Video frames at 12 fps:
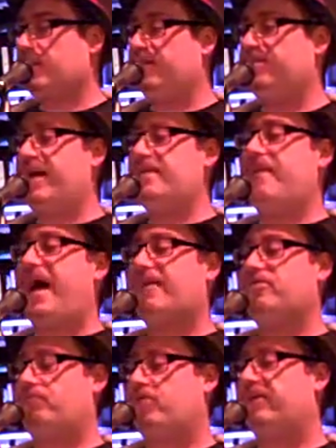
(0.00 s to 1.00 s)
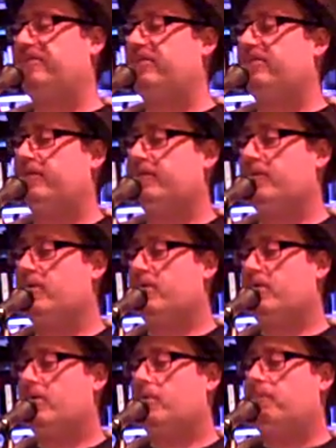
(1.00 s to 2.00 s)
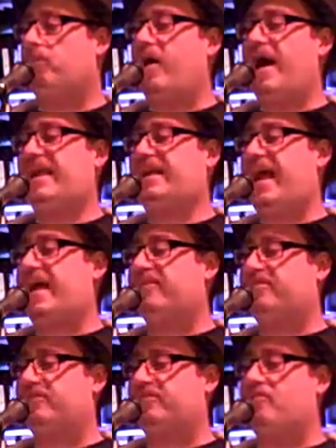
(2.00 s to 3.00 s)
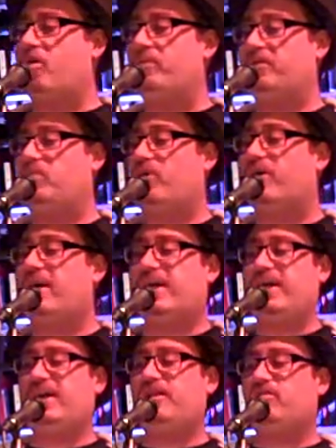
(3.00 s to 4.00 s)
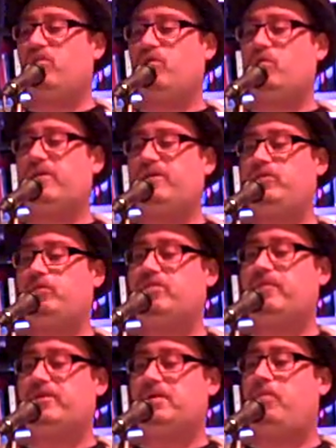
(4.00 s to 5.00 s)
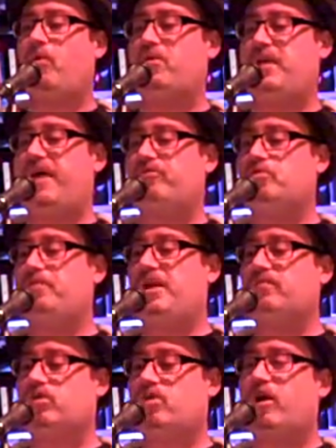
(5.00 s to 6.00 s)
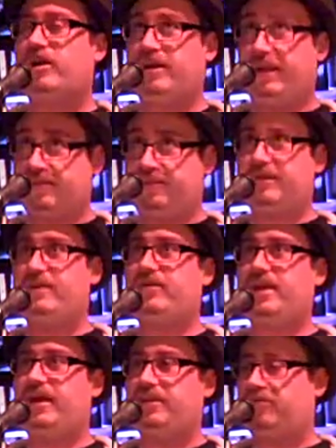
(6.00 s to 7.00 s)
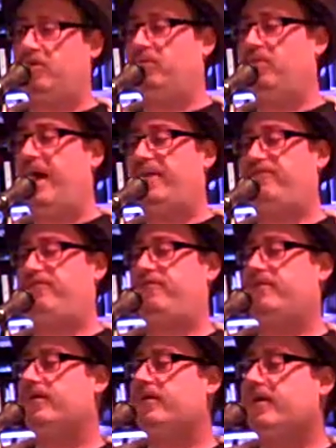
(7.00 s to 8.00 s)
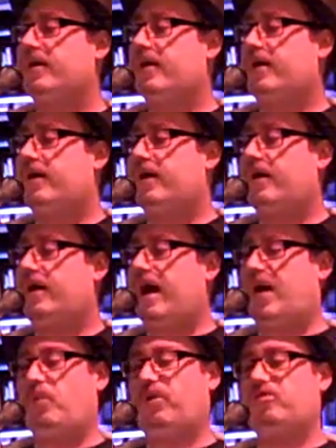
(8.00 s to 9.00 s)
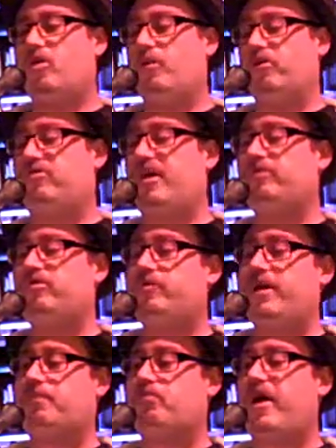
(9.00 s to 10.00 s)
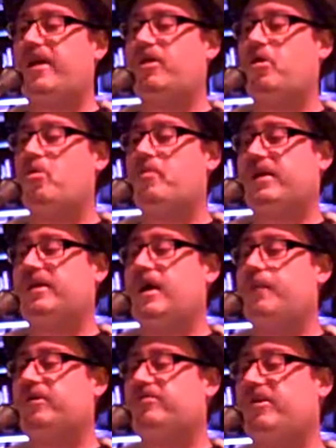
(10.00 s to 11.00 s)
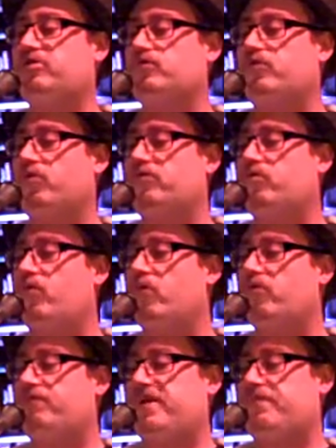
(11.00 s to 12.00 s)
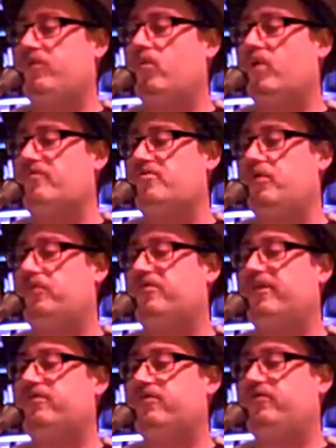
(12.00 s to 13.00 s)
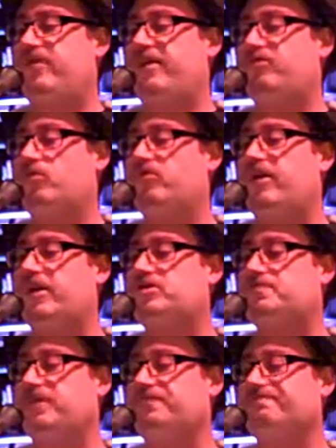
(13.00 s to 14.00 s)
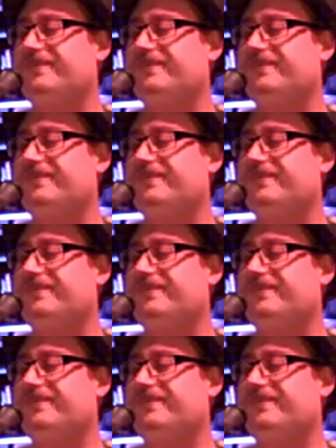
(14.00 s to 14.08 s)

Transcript: Then back in the present, Brian has this moment where he too can do something important after being regarded insignificant in his own life. I was almost tempted to make Brian a home economics teacher for a school of people who have no sense of taste or touch, but